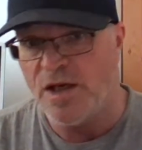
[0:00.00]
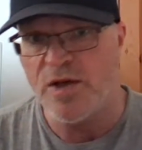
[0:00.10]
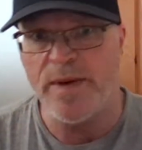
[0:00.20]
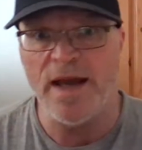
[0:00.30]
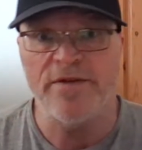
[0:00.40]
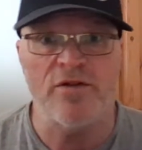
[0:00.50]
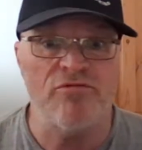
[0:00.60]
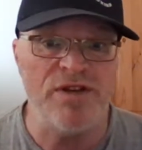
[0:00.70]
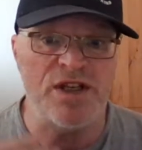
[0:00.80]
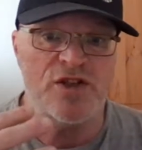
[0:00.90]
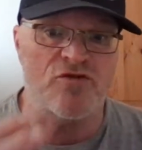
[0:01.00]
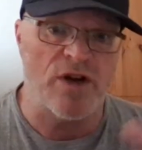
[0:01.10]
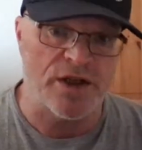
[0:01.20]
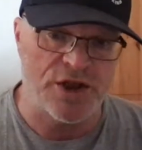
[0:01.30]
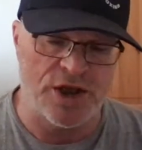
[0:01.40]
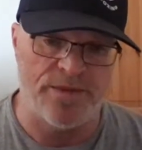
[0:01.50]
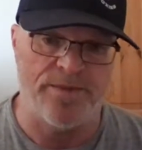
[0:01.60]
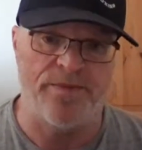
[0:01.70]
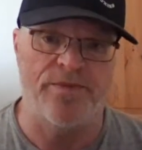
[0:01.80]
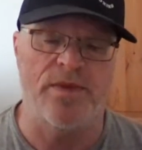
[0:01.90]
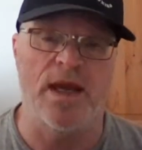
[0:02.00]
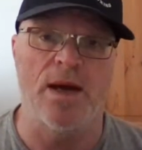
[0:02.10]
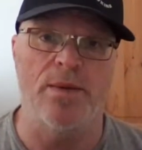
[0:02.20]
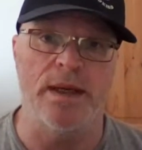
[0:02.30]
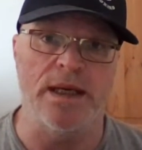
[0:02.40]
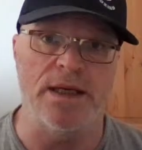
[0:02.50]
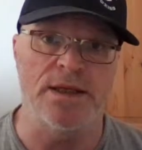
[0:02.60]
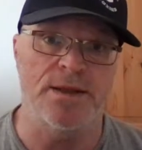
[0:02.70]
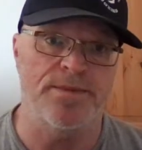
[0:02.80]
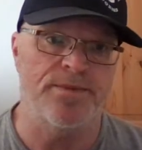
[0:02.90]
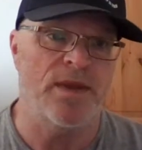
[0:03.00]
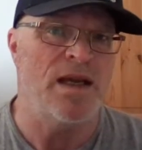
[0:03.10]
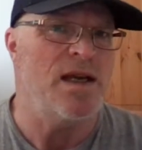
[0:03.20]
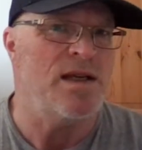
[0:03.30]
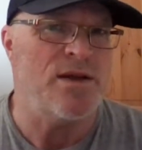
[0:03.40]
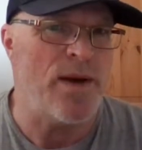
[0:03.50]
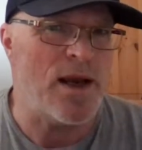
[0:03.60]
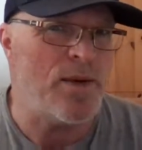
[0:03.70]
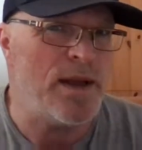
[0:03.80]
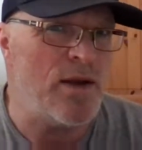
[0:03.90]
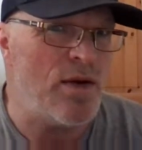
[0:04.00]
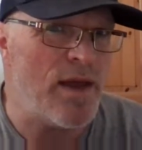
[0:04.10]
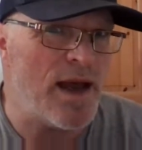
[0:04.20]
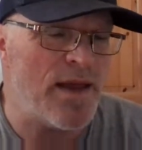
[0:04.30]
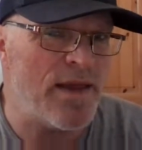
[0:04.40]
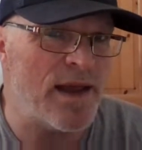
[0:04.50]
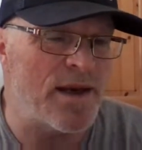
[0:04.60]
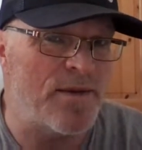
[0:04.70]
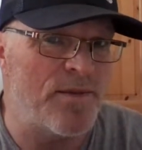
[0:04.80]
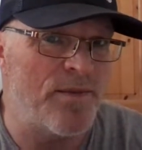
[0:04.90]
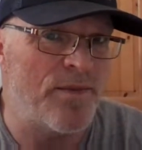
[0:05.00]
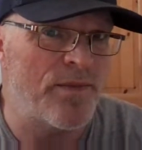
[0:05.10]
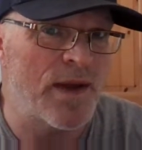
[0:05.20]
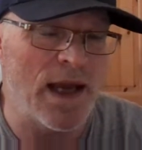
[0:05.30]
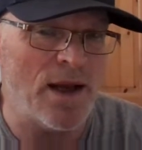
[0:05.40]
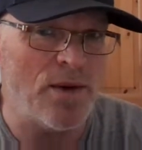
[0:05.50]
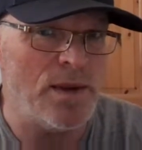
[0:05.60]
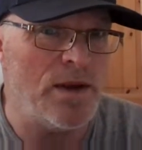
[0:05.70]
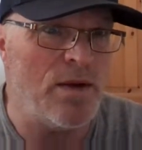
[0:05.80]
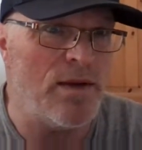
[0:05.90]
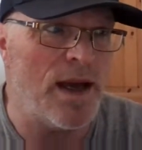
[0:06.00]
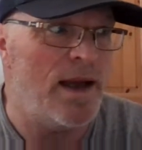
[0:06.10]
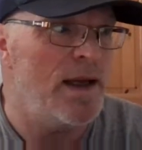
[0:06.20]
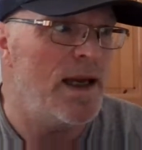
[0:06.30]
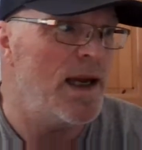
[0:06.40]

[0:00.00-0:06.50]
So we have to restructure how we eat. So how do we do that then? How do we do that?